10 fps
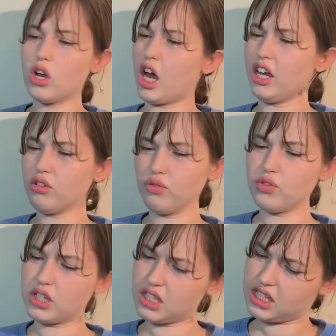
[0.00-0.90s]
I don't know if you
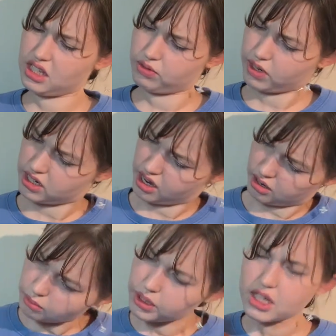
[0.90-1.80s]
can see it right now
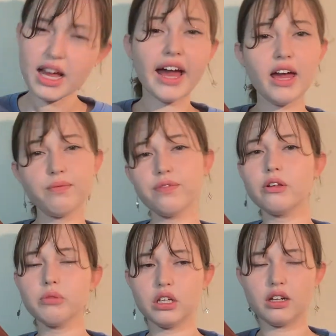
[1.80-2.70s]
because I am
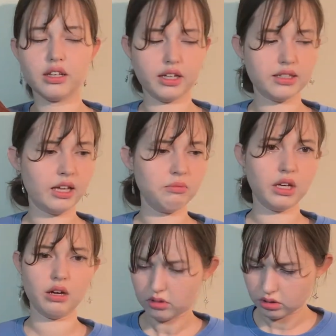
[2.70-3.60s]
filming it at like 10
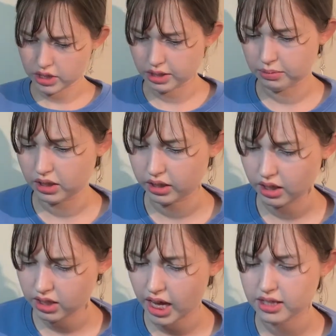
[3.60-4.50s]
p.m. or something like that.
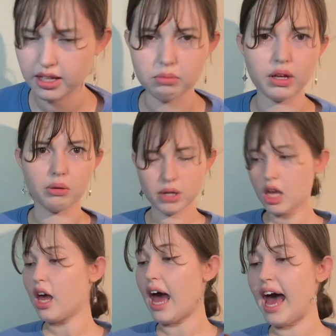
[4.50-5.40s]
Yeah, it's 10 p.m.
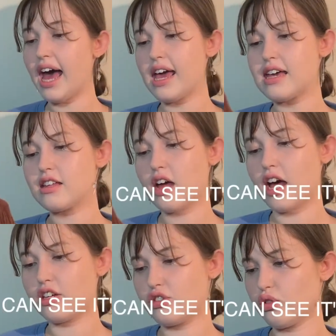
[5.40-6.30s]

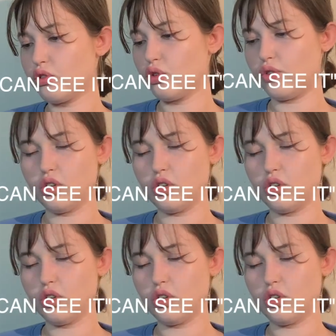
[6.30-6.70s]
I don't know if you can